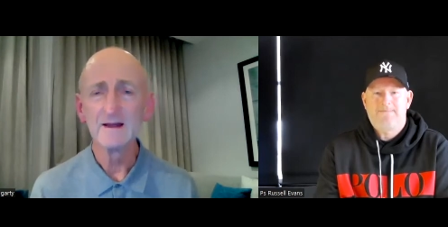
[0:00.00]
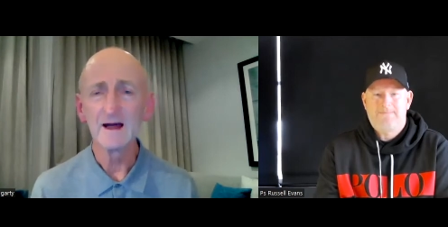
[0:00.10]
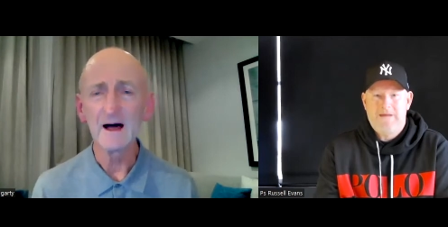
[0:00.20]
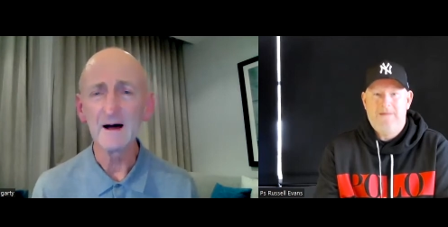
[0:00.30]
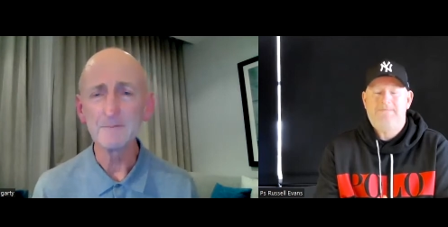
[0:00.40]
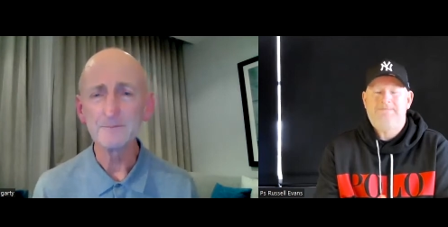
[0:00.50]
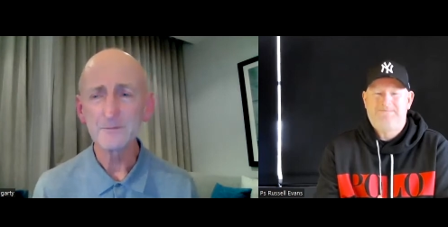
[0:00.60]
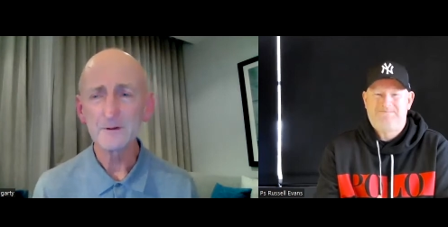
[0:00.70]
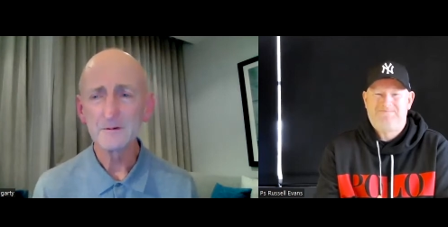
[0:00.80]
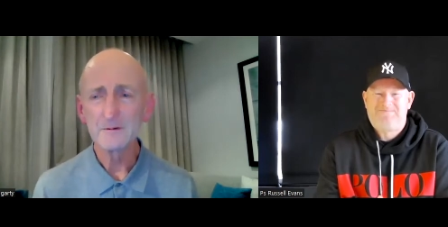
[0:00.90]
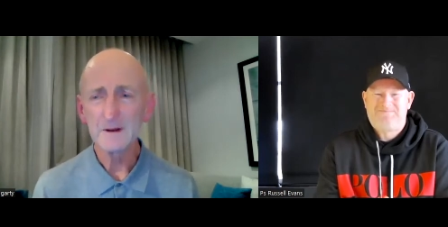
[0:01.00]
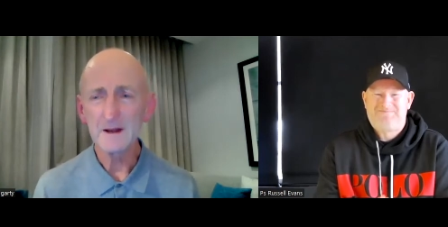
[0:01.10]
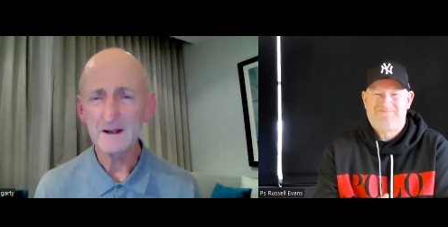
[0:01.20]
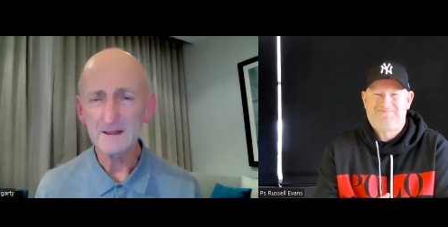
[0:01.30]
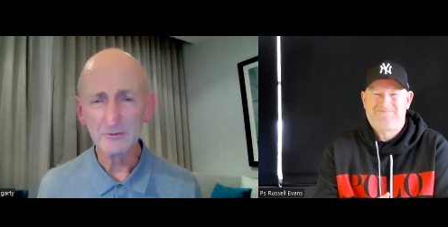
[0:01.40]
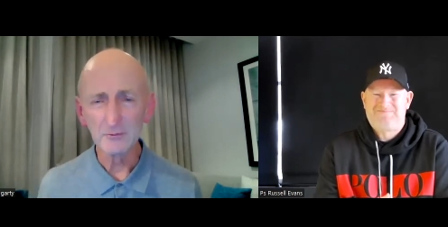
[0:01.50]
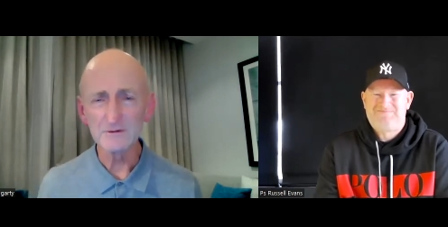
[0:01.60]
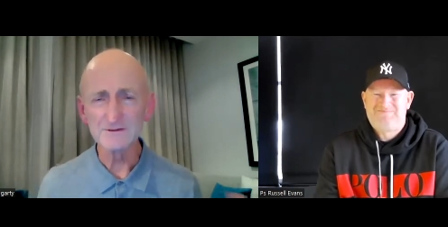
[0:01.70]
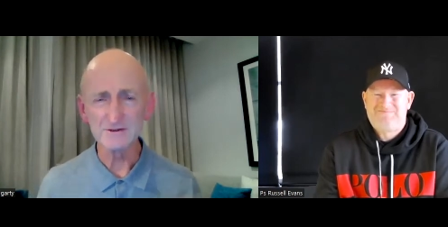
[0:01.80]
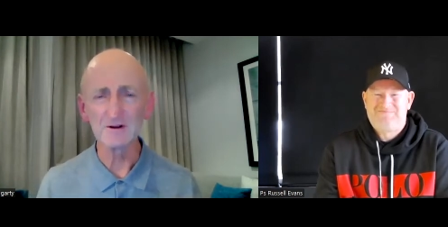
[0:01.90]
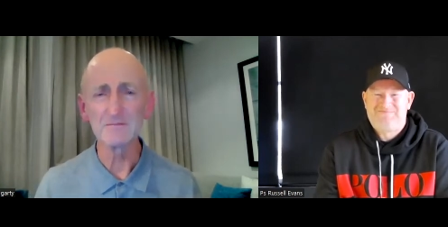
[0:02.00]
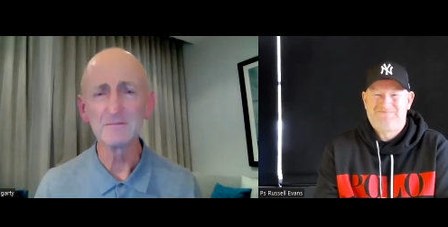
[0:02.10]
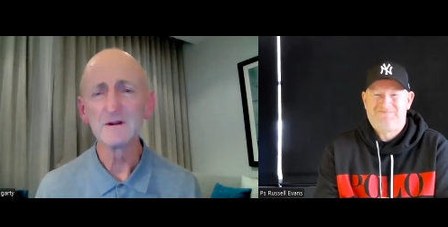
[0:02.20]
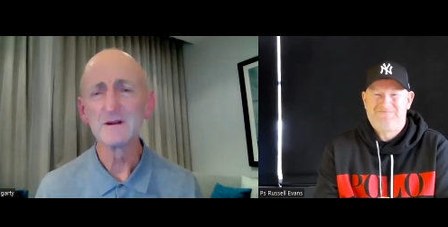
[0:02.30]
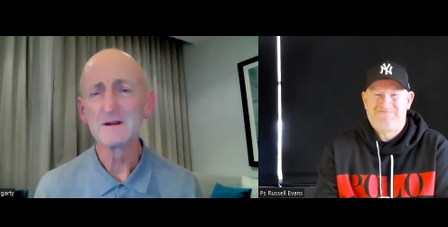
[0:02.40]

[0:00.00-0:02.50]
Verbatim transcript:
Speaker 1: Um, any thoughts on